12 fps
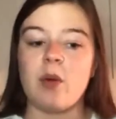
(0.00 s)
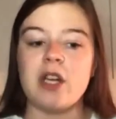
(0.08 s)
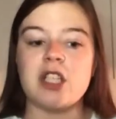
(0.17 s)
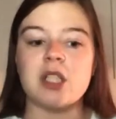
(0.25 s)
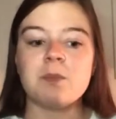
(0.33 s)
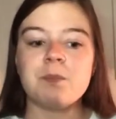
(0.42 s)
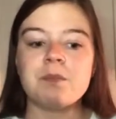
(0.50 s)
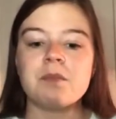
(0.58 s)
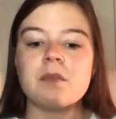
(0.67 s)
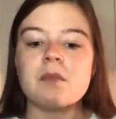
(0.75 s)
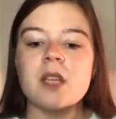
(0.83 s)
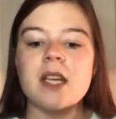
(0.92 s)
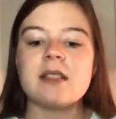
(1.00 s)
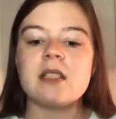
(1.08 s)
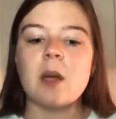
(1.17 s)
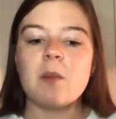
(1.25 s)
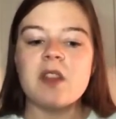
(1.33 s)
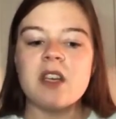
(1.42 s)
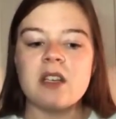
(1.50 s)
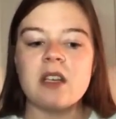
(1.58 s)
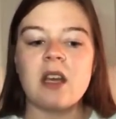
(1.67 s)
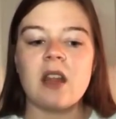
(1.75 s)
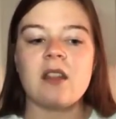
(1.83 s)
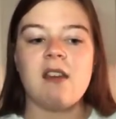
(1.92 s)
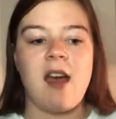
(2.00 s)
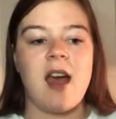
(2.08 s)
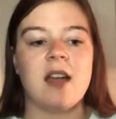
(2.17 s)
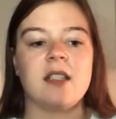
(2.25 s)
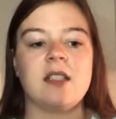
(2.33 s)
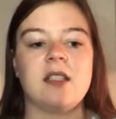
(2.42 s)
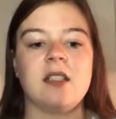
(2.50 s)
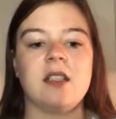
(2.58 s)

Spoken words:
which is something that